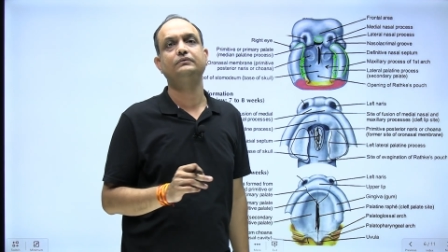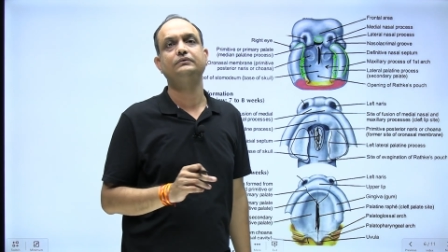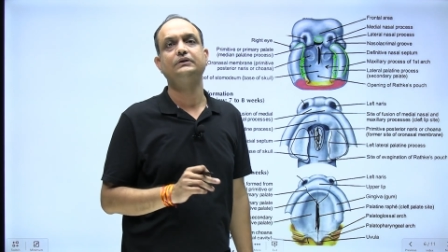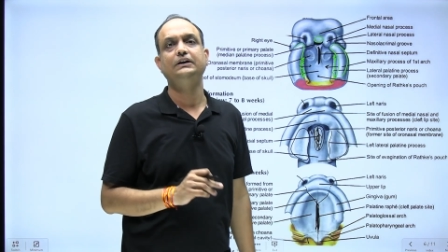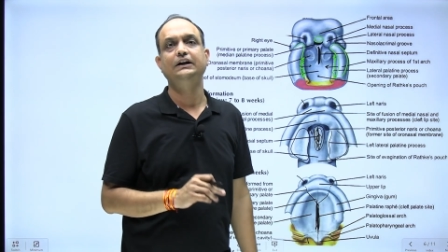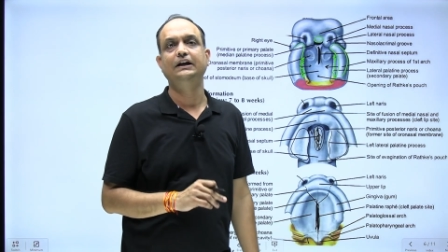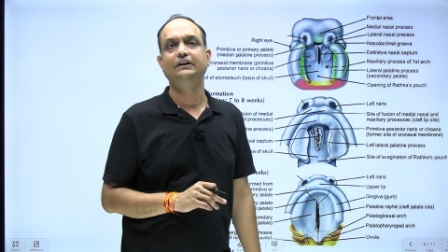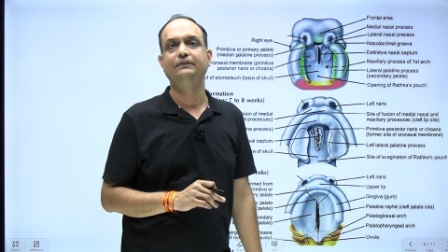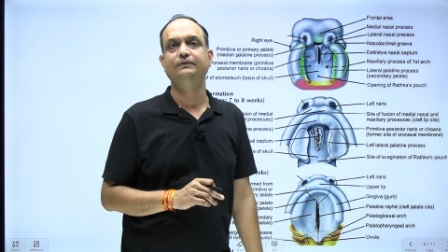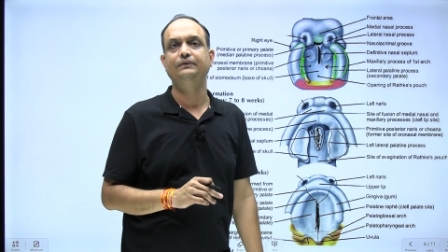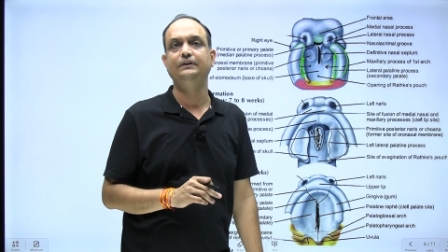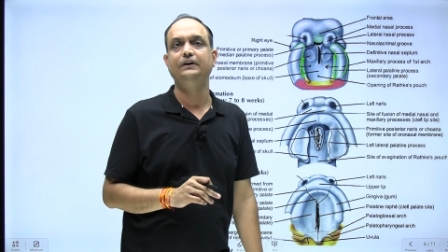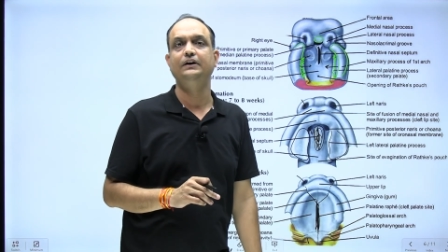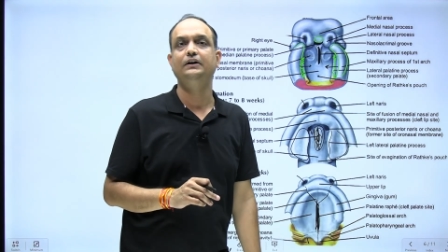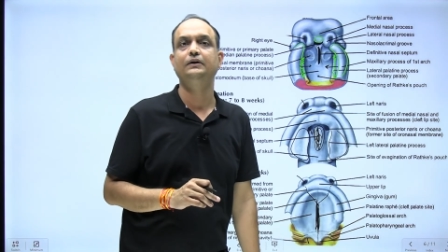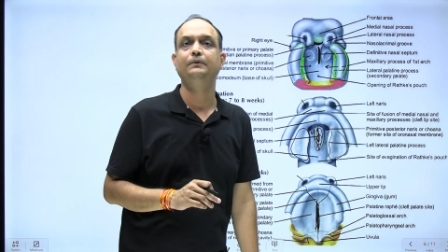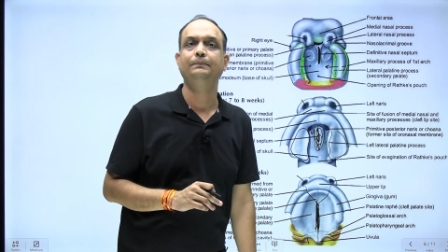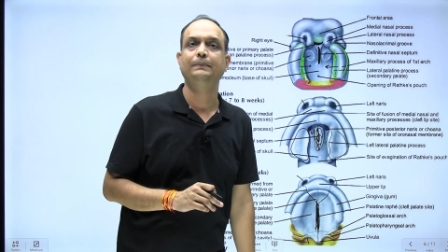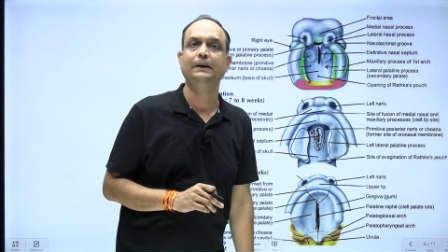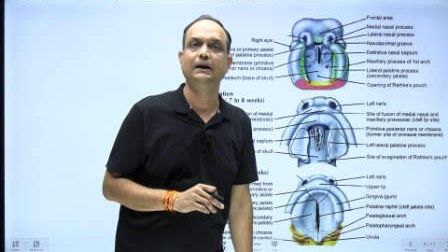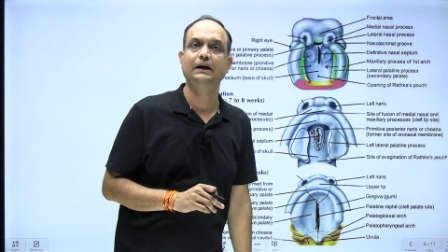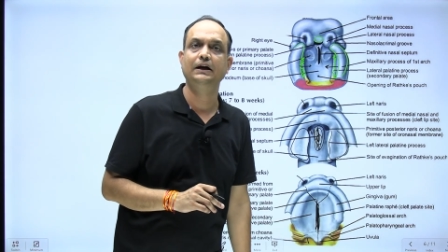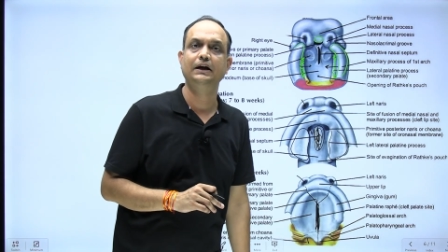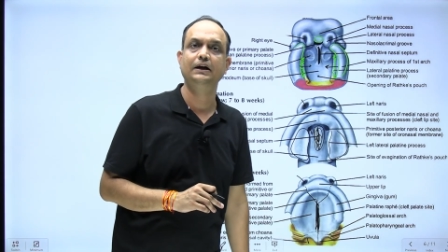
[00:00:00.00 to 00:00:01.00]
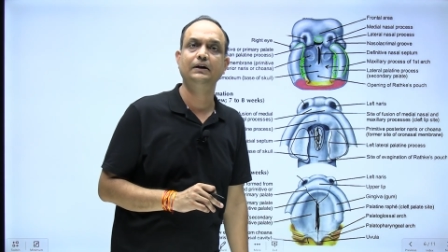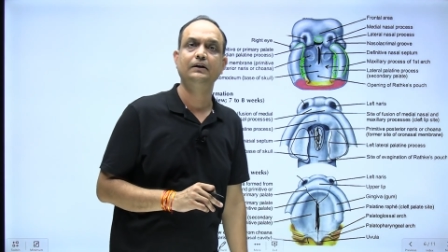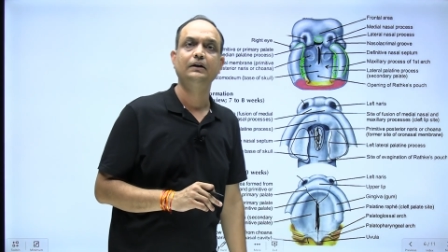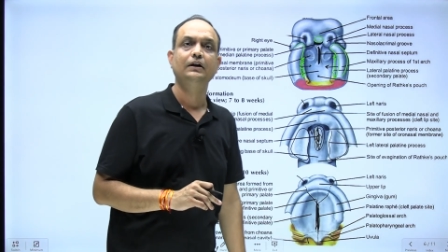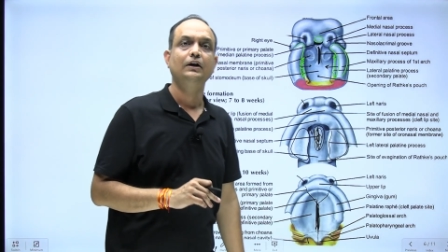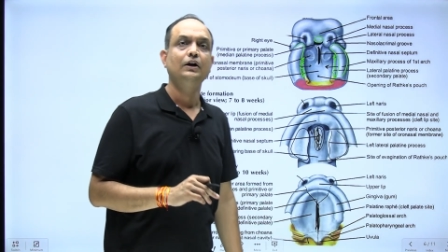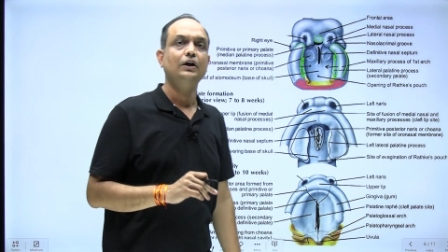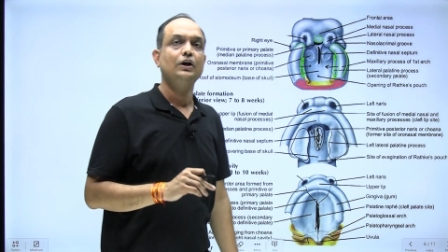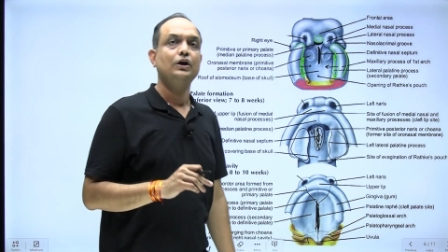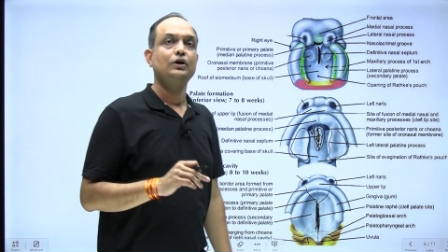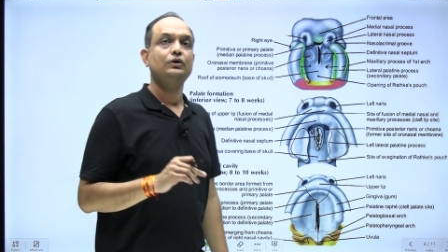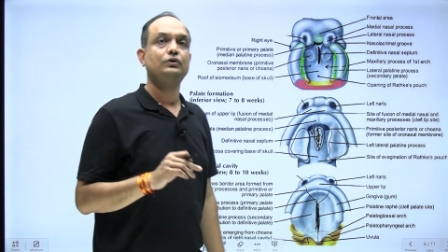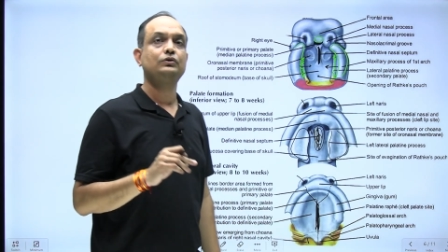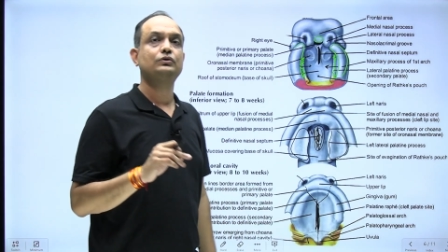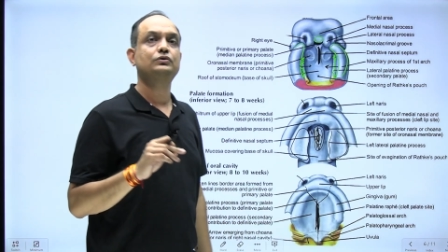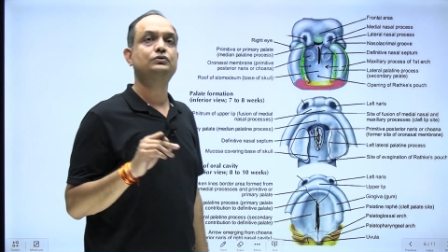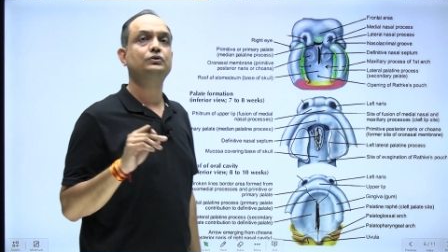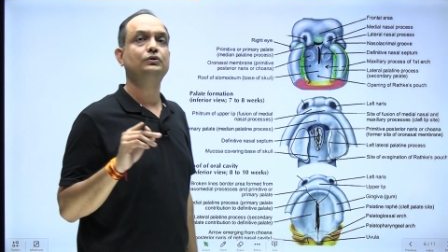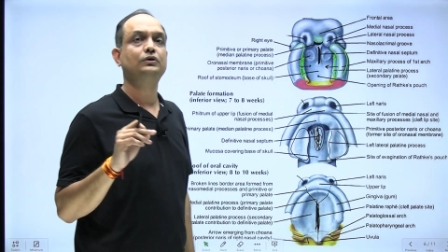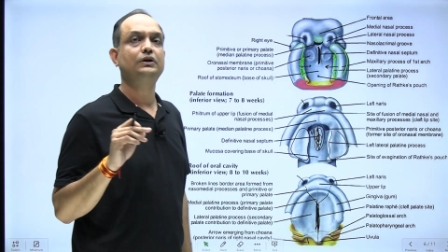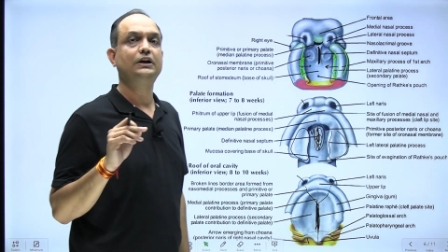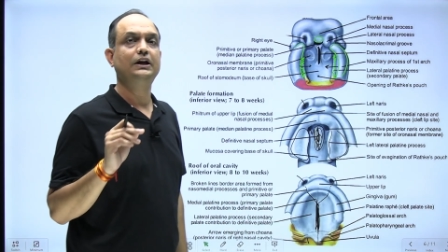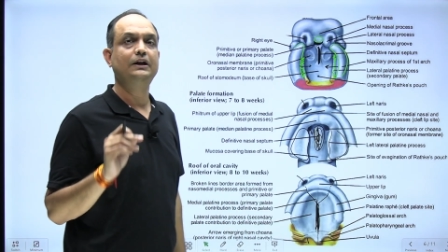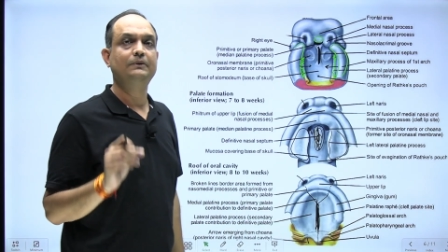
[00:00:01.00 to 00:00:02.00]
of the definitive palate, you
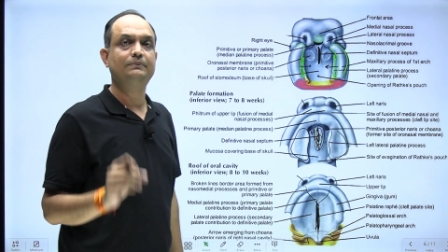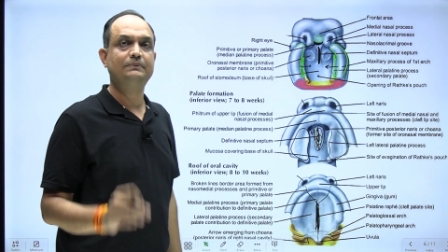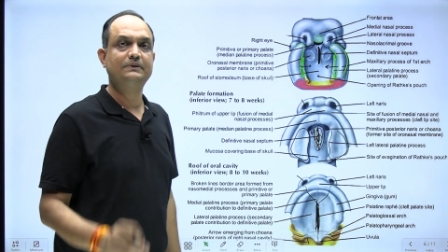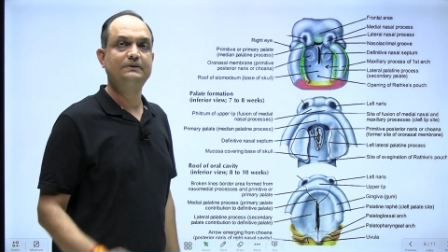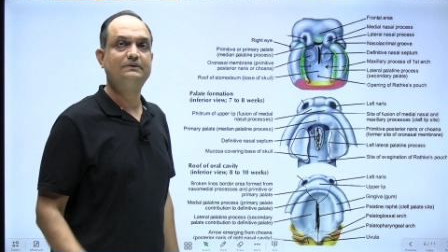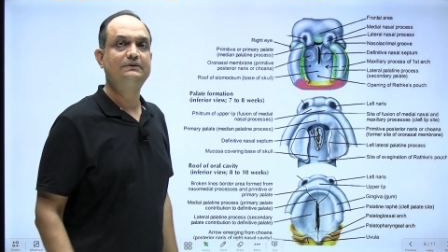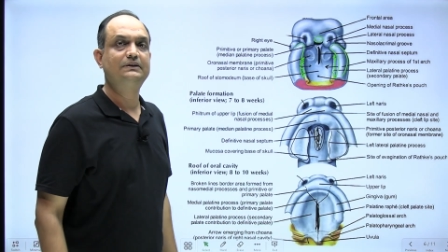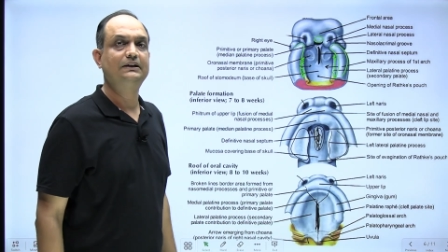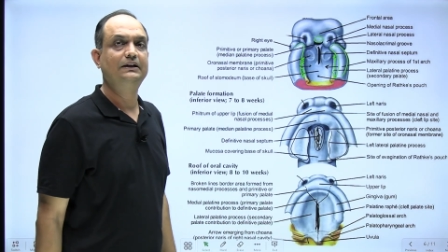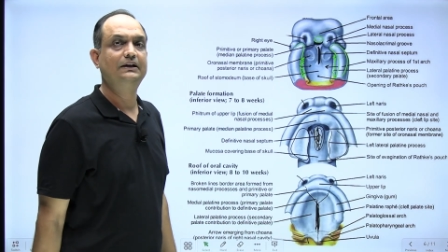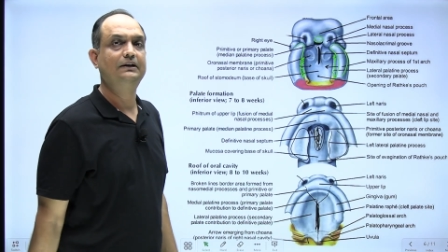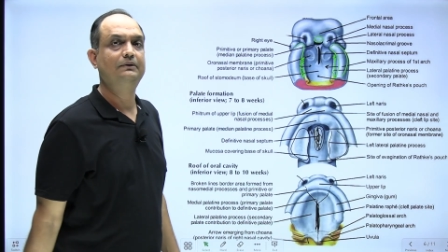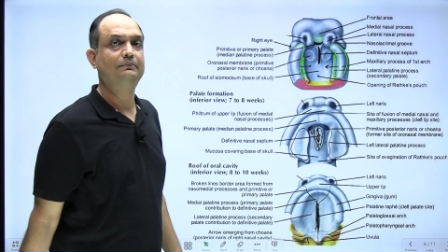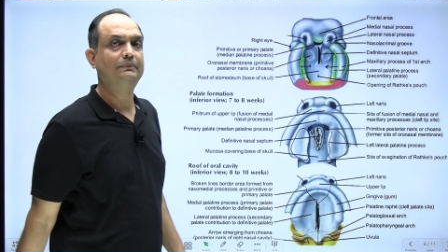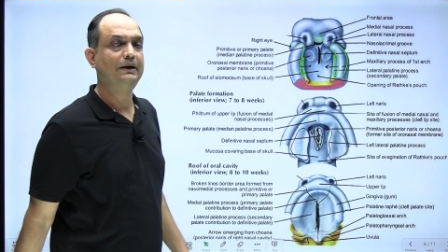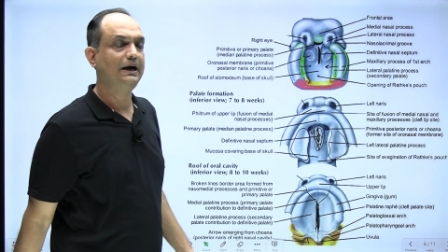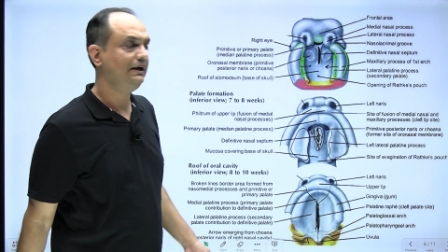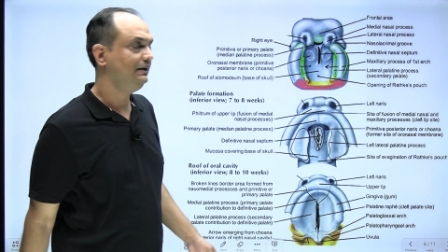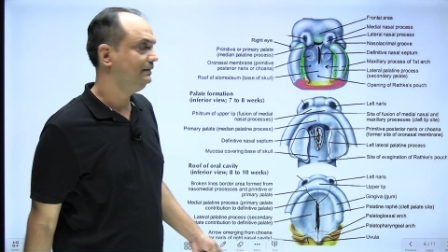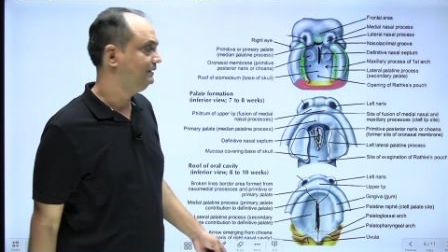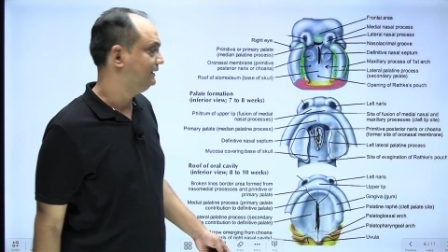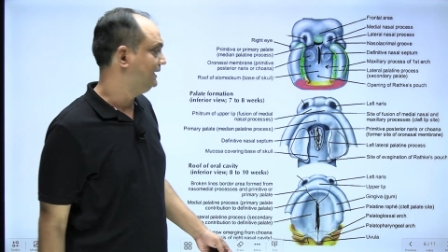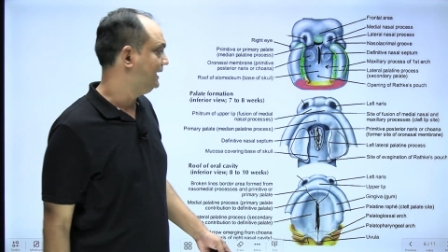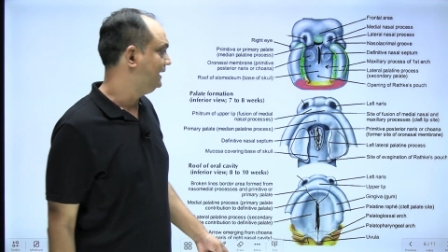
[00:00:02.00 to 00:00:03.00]
should keep this thing in mind